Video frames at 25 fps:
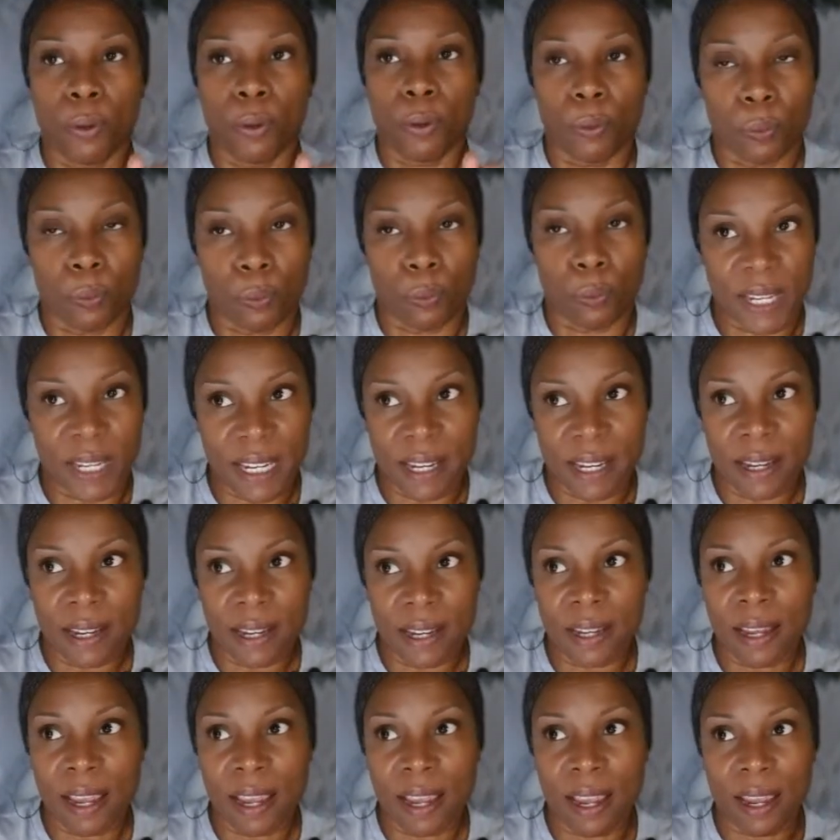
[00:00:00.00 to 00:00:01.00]
we
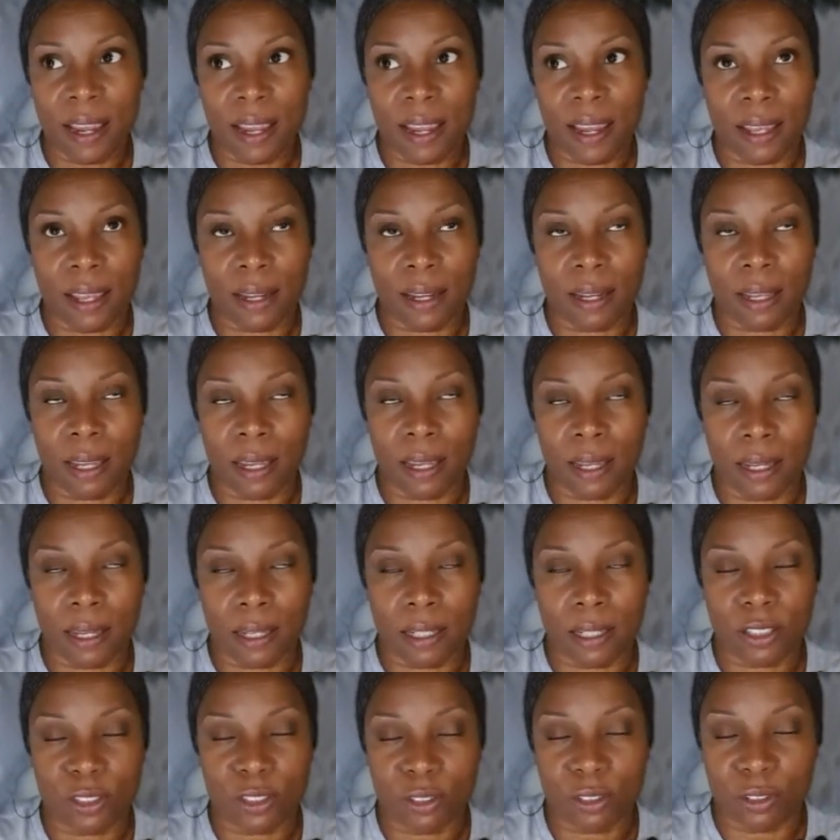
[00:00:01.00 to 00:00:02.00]
had a
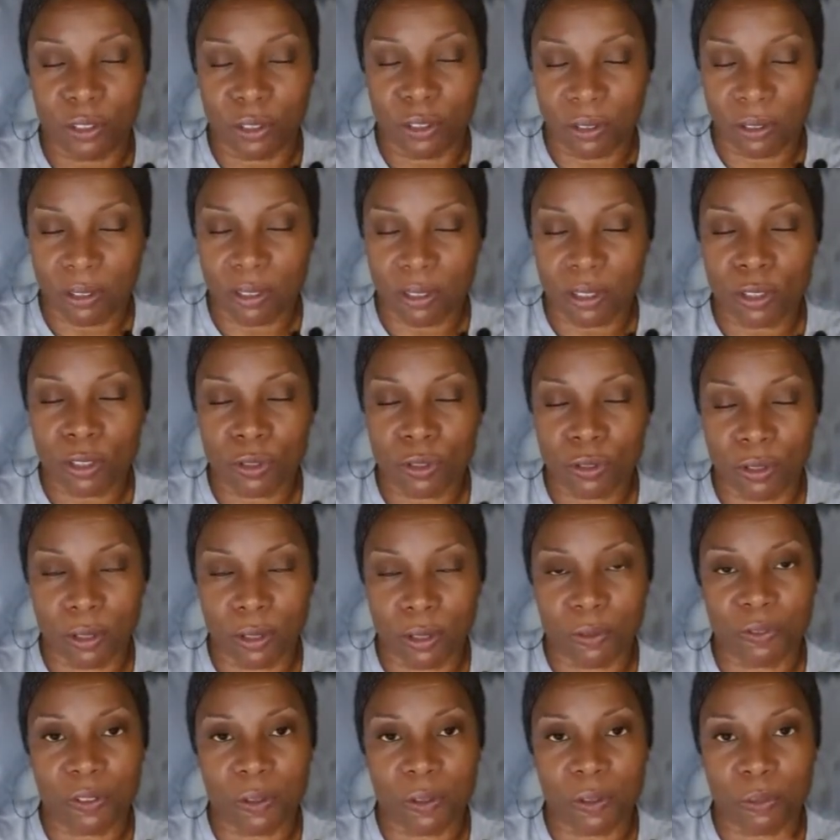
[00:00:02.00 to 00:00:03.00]
circuitous trip
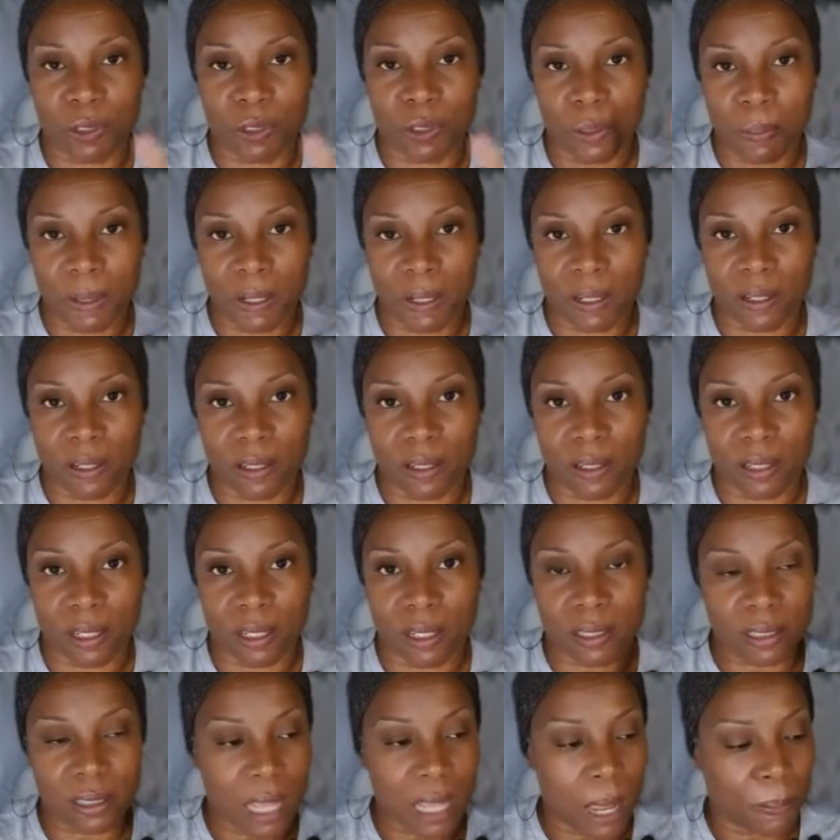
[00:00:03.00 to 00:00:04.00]
from Japan that
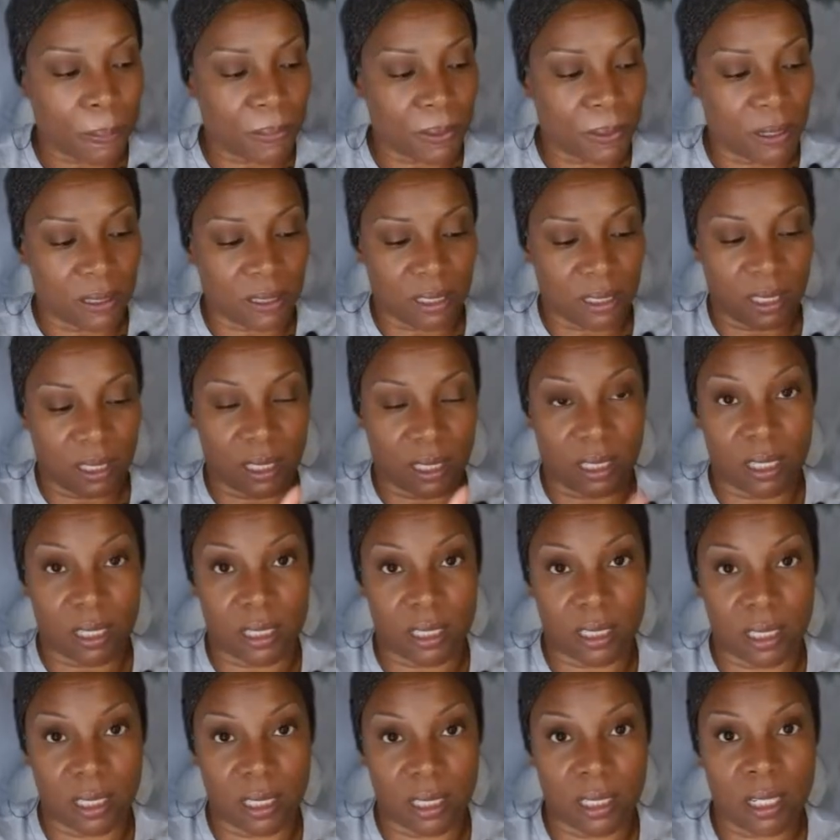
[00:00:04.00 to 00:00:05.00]
stopped us in
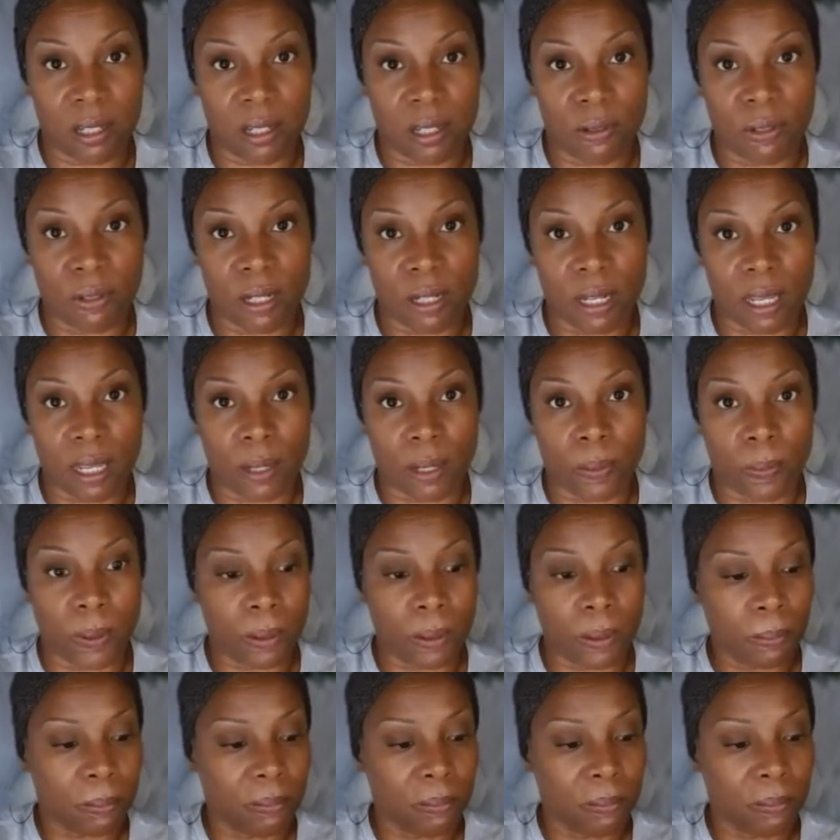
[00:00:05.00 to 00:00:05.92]
Kadena, Okinawa,